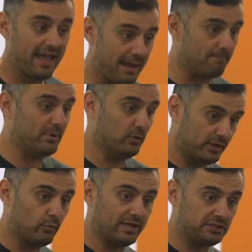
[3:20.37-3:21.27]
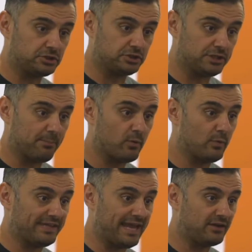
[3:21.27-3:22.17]
and building a relationship
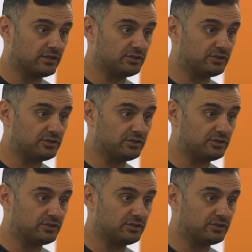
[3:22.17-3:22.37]
with the end